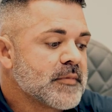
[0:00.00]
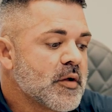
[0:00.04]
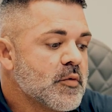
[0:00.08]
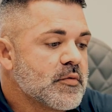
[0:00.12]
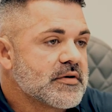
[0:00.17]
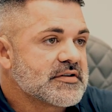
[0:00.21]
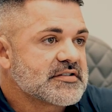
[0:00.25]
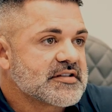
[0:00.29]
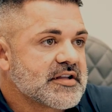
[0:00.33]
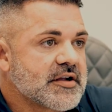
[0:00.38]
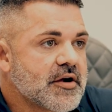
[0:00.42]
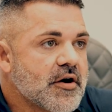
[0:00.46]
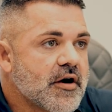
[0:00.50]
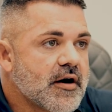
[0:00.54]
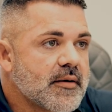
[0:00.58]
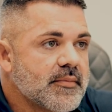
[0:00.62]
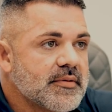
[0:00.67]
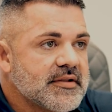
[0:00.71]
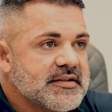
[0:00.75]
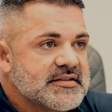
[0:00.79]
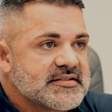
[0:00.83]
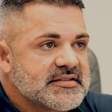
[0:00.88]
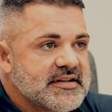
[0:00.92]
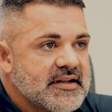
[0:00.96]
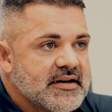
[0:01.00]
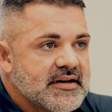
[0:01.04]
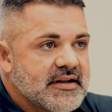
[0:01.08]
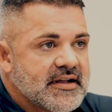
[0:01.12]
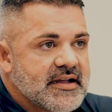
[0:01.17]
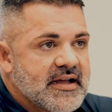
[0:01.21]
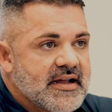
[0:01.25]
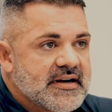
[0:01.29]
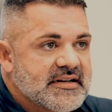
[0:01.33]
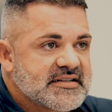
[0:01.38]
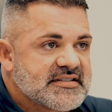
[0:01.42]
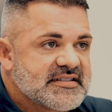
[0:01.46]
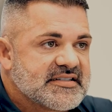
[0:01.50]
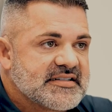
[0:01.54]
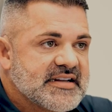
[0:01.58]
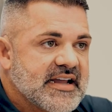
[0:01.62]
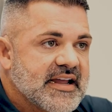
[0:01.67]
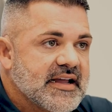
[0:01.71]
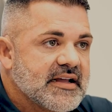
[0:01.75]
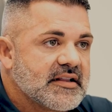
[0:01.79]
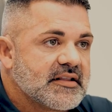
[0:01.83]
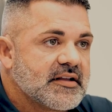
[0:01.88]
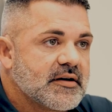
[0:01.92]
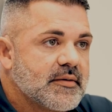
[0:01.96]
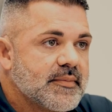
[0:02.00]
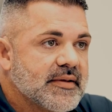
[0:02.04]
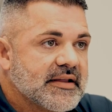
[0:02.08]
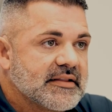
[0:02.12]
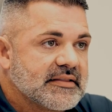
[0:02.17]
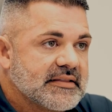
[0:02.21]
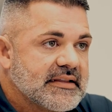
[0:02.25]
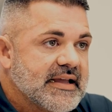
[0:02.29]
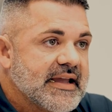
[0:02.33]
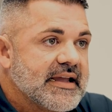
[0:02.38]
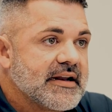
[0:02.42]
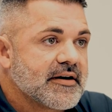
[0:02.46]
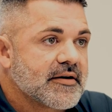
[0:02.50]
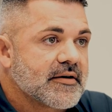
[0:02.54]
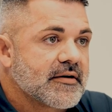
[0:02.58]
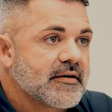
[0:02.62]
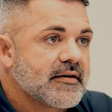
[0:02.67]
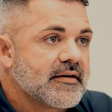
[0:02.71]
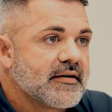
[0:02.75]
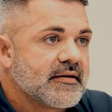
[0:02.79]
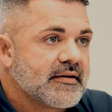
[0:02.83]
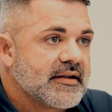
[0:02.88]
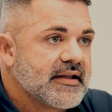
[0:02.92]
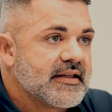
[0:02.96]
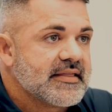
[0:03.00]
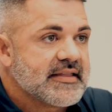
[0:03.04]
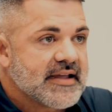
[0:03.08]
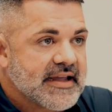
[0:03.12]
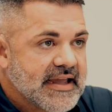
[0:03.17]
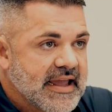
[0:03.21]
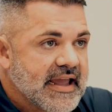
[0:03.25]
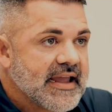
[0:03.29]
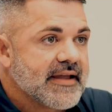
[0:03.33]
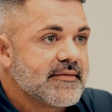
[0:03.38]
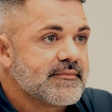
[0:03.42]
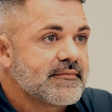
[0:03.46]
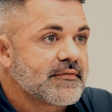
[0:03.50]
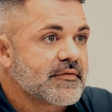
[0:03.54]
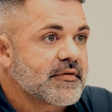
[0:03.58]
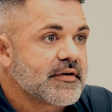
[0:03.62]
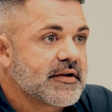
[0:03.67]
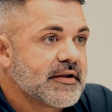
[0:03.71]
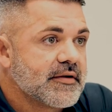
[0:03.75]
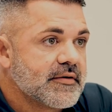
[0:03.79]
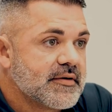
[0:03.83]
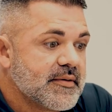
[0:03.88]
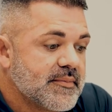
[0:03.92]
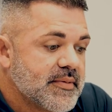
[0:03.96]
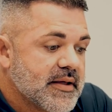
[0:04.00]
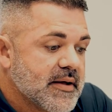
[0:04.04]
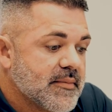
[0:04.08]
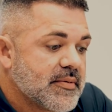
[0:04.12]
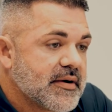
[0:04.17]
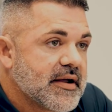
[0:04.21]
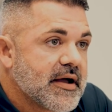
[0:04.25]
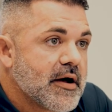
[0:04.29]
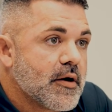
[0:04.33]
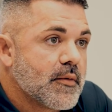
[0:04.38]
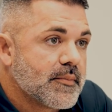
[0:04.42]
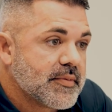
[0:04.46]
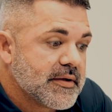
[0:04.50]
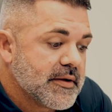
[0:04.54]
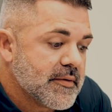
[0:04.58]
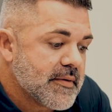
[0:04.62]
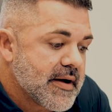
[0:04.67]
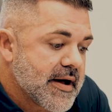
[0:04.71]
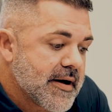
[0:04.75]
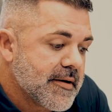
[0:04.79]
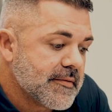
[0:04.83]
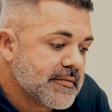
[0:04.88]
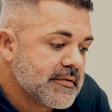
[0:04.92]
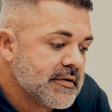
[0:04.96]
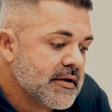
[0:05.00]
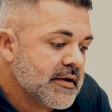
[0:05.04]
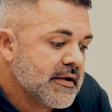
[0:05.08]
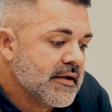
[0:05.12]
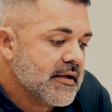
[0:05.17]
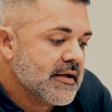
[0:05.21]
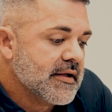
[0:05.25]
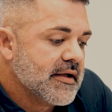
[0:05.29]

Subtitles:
Whereas the Carbolin is going to kind of stay a little bit later in the game for you to be able to help you out.